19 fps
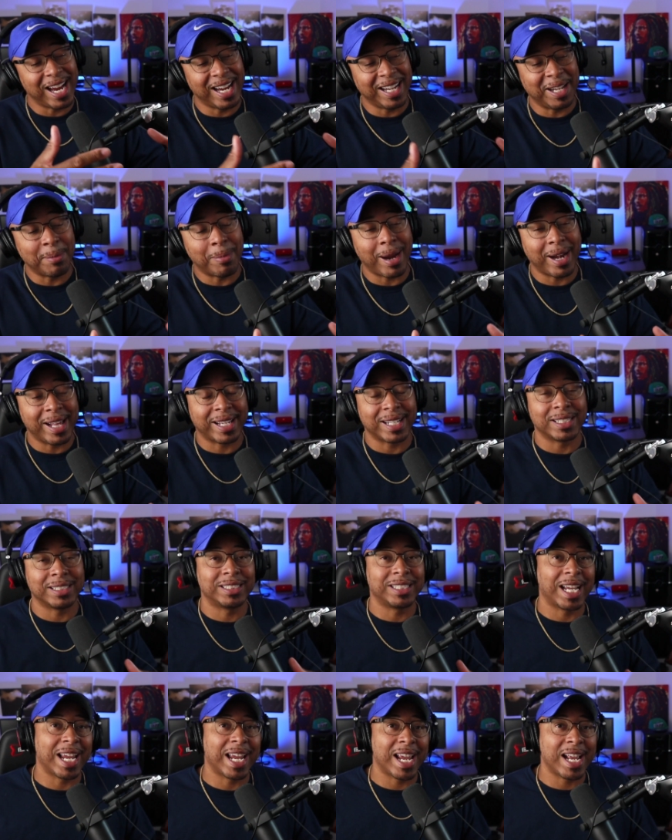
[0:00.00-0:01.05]
anybody can
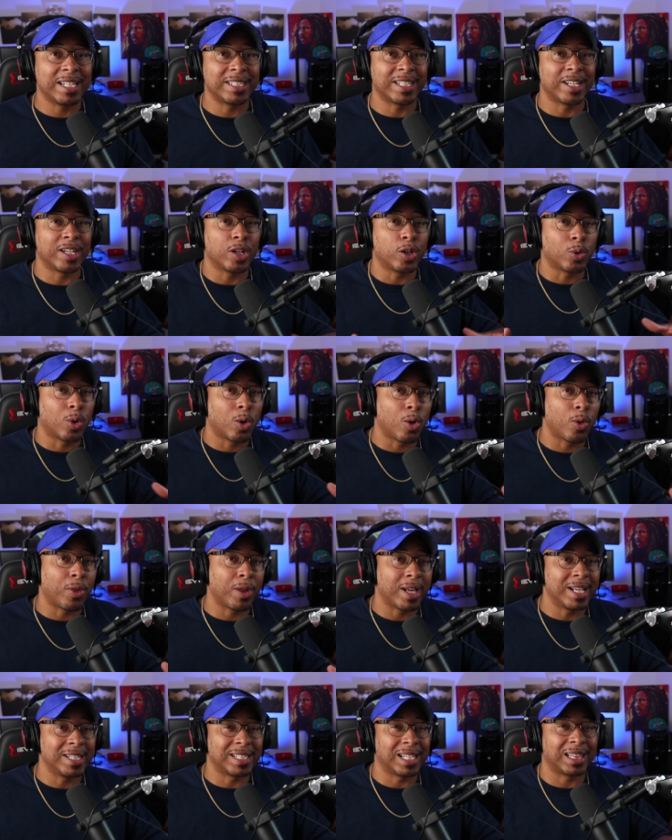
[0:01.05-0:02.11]
change and
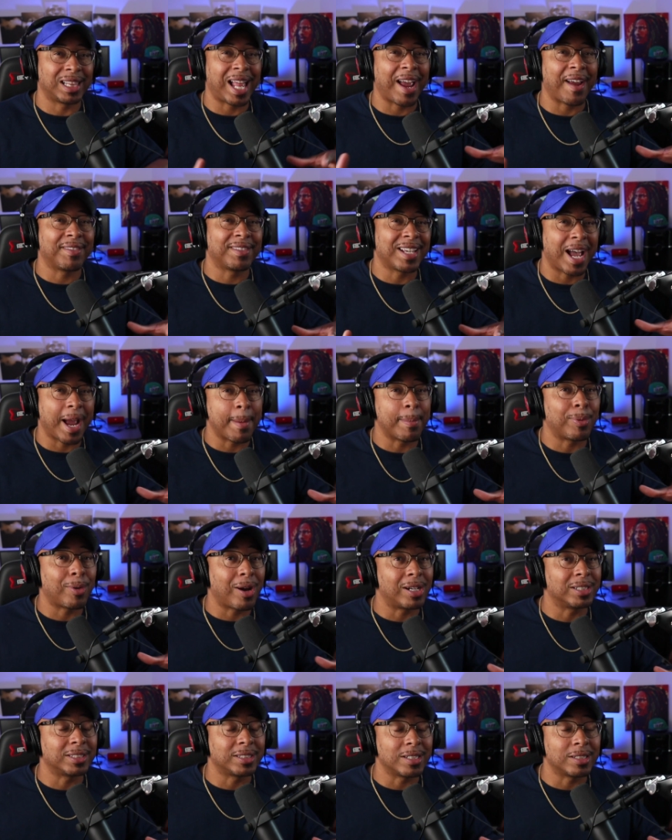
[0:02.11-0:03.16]
growth is a lifetime
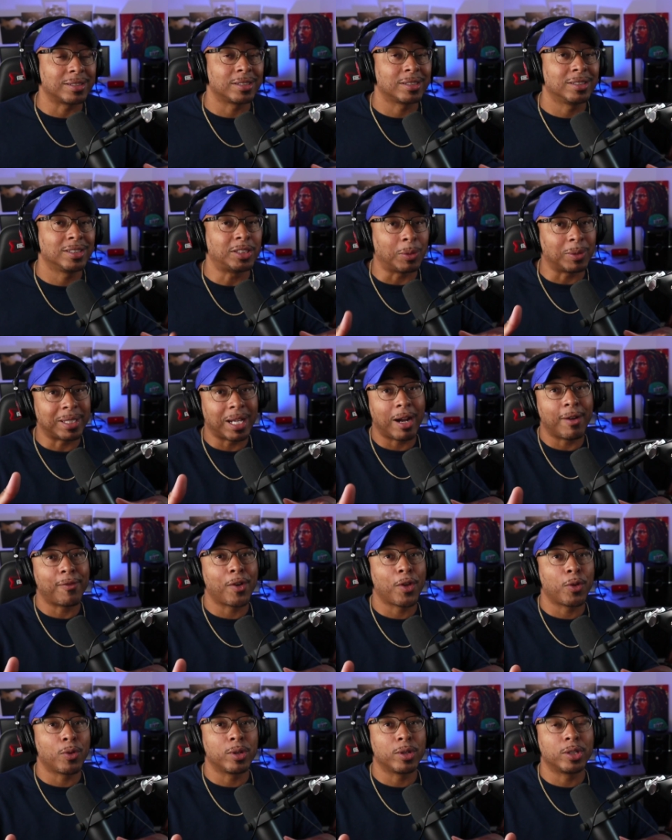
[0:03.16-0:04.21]
process. So without
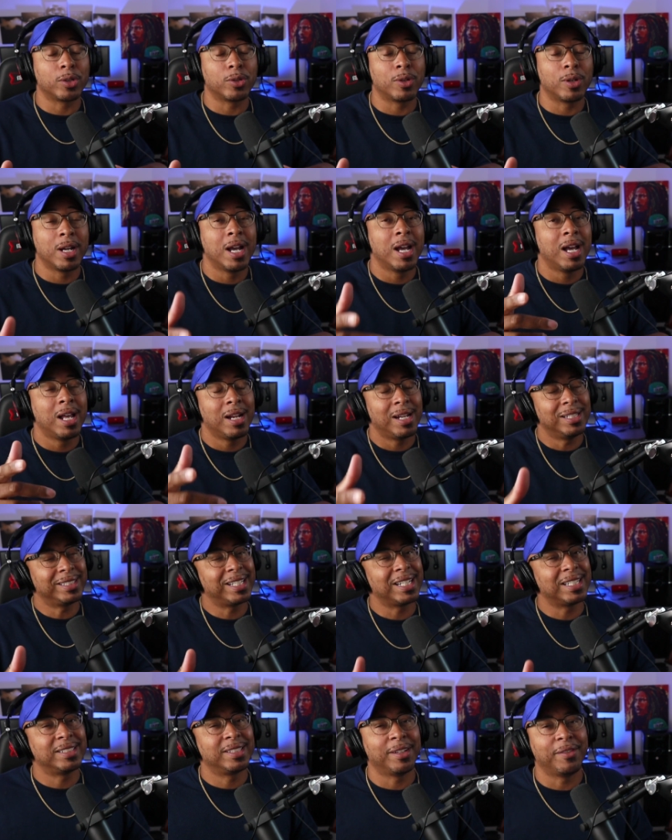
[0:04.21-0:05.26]
further ado,
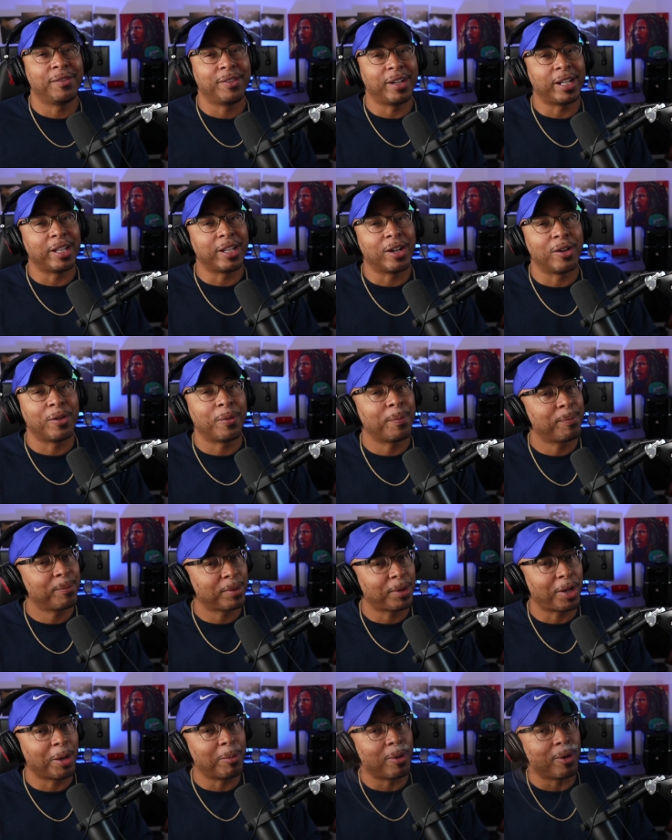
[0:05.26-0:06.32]
let's get into the video.
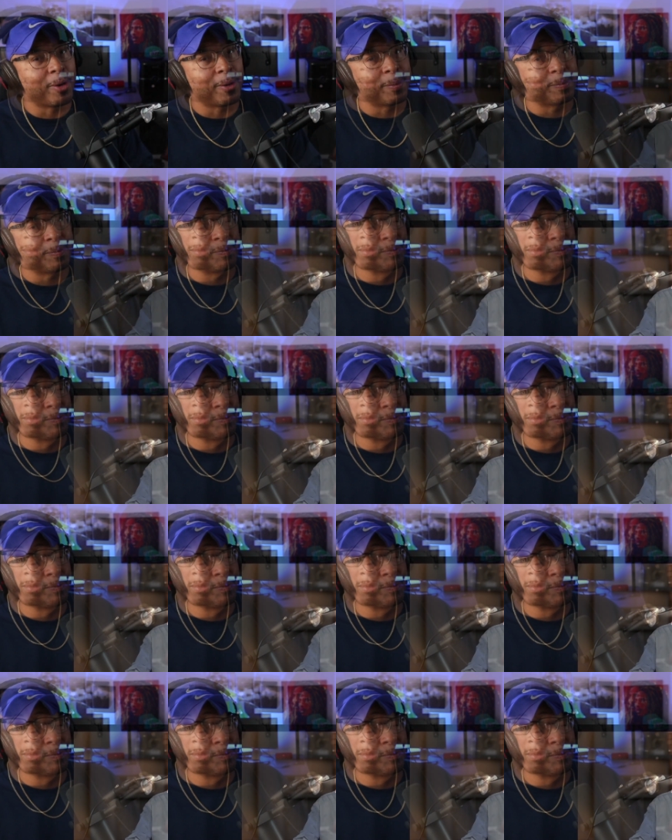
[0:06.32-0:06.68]
Come on.